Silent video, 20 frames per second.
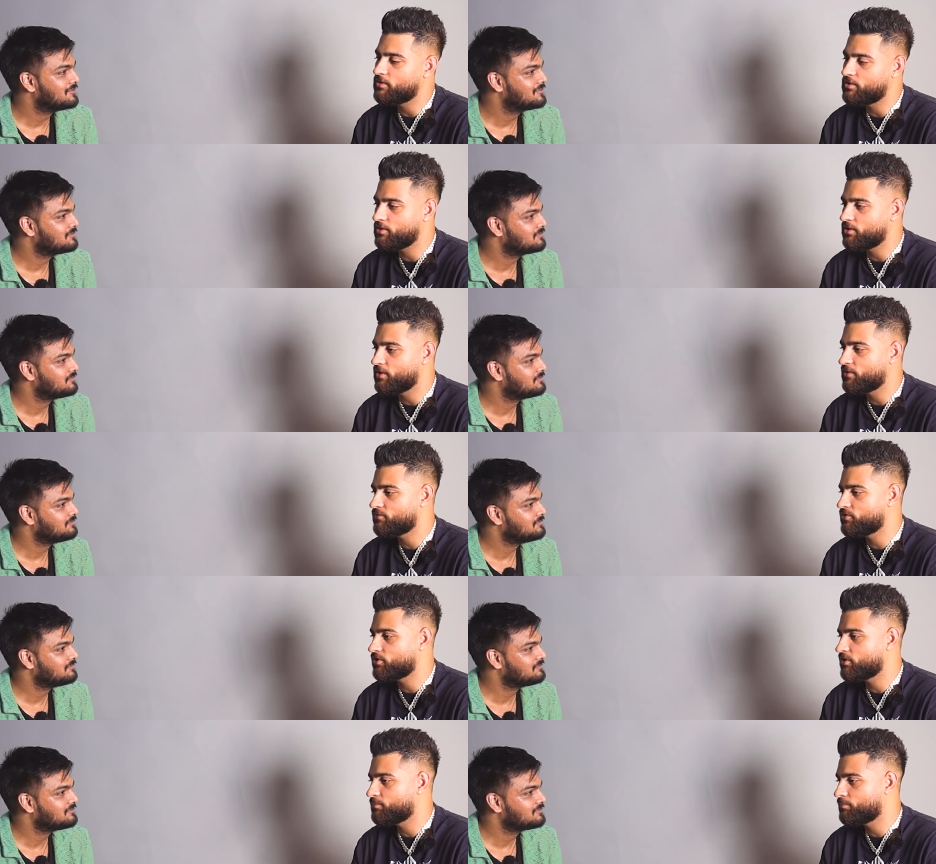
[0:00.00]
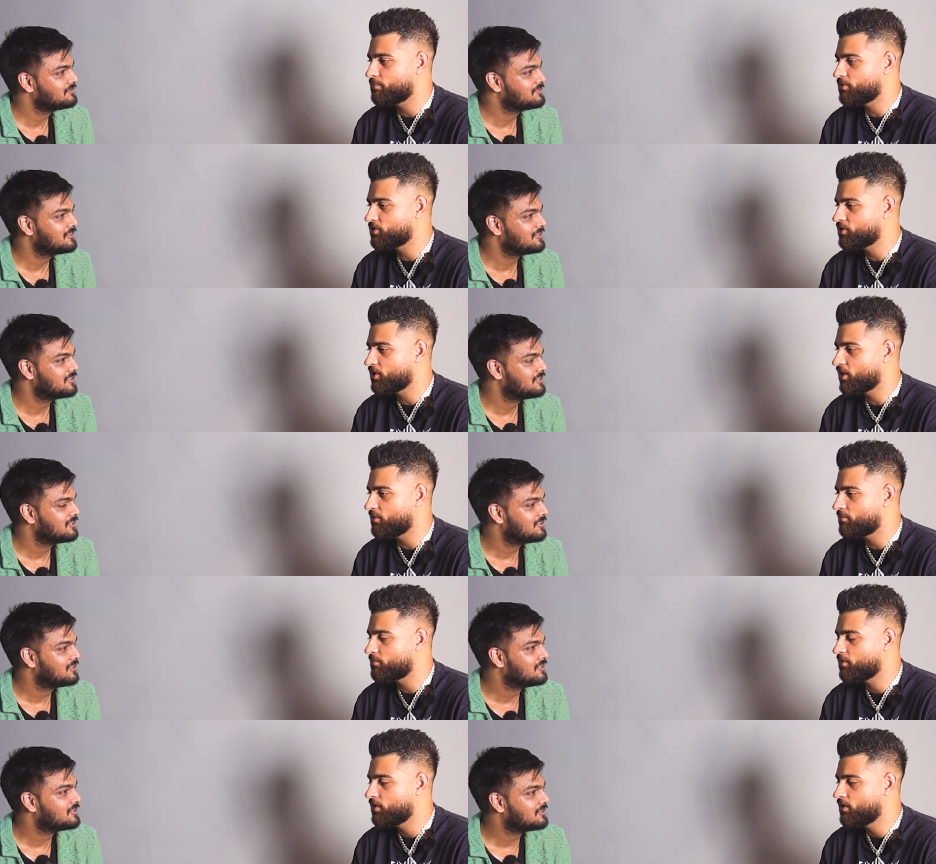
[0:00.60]
Speaker 1: he lives in
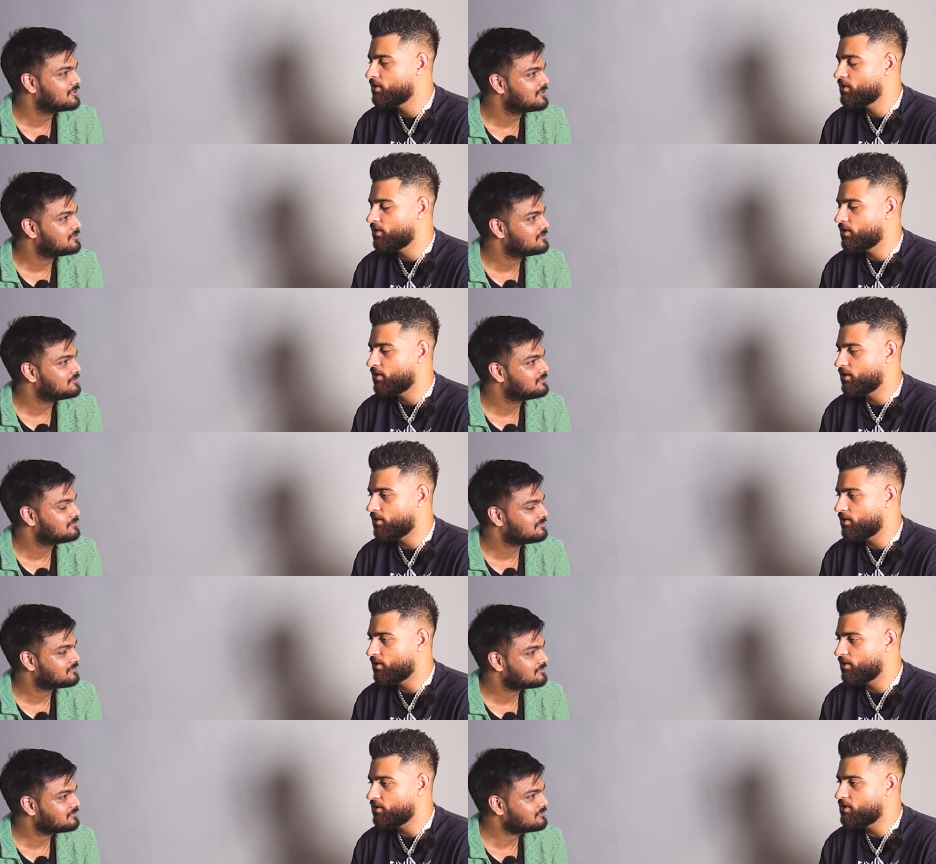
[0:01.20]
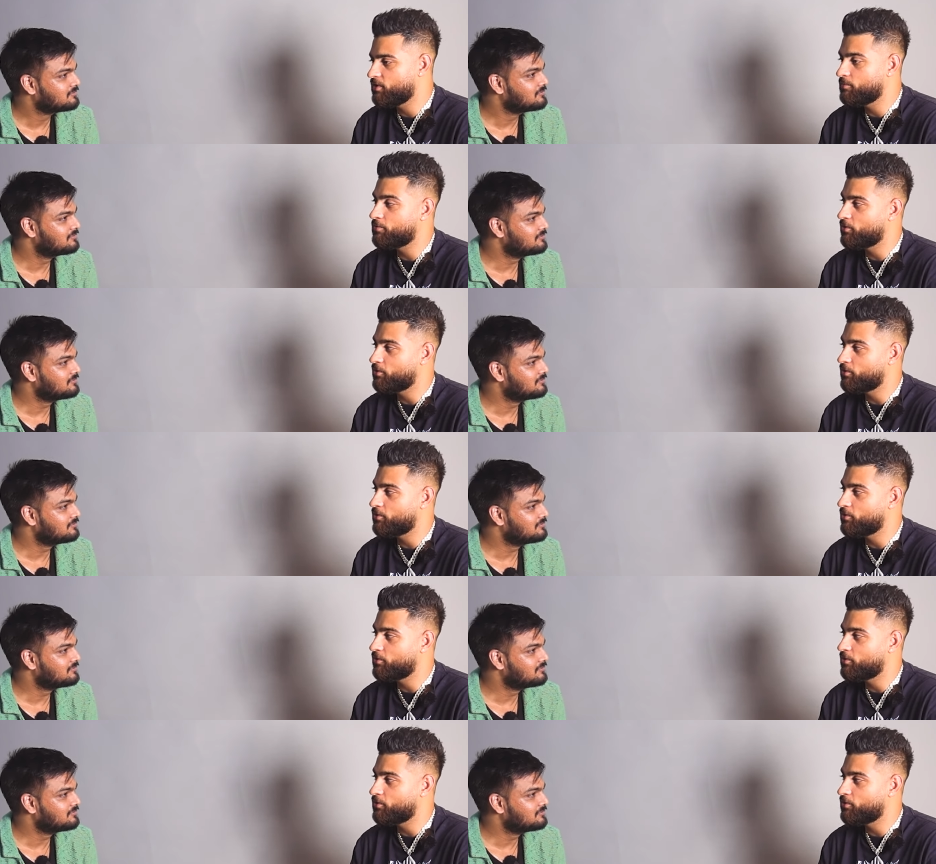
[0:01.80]
Punjab. Uh, he